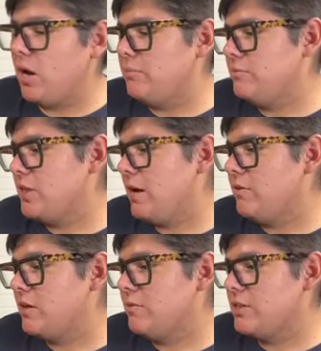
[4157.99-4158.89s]
But, y'all
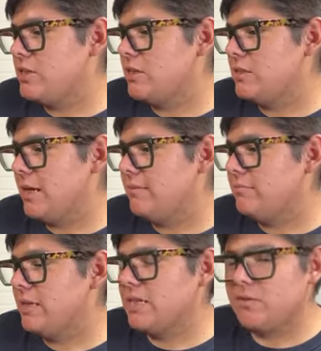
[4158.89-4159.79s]
have a good rest of y'all's
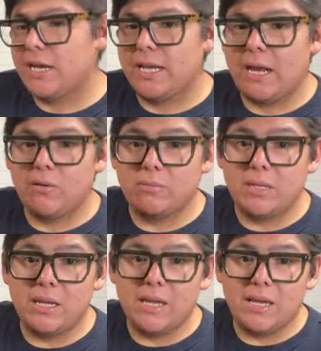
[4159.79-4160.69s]
night. Thanks for hanging
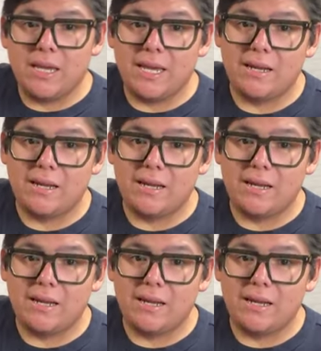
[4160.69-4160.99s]
out with me.